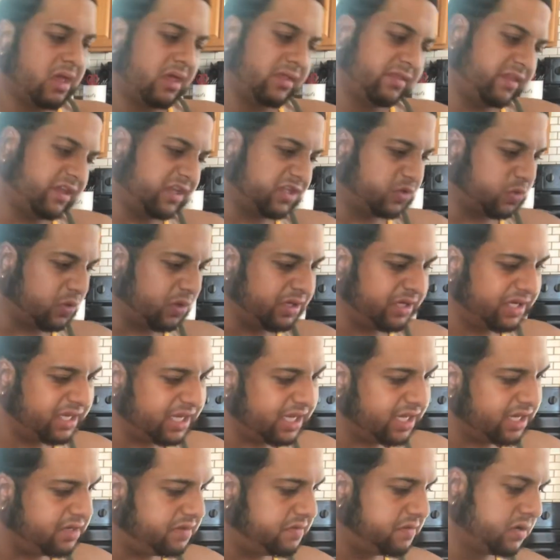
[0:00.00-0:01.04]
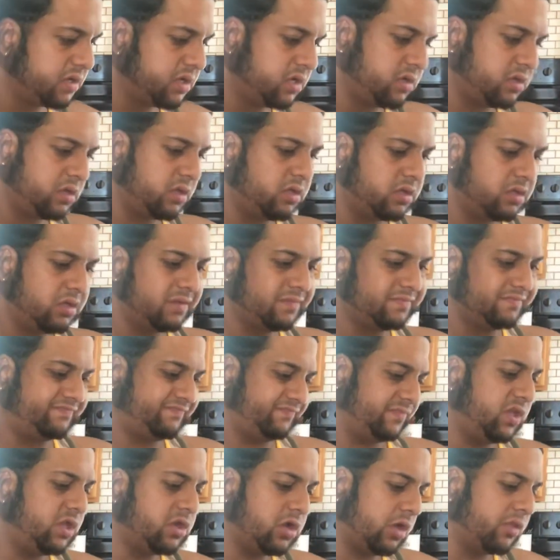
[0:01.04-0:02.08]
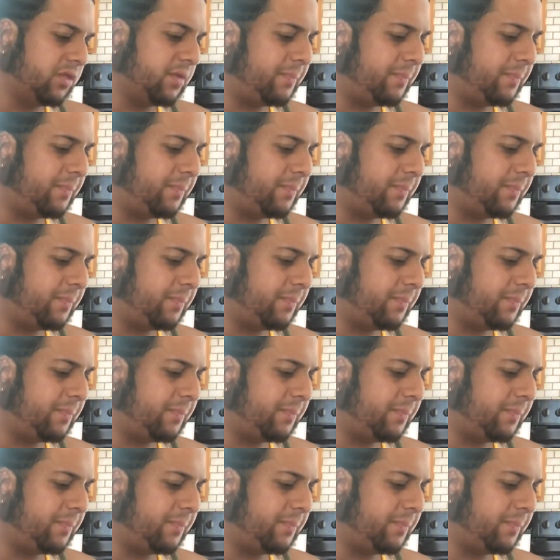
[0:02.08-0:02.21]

This one did, you know,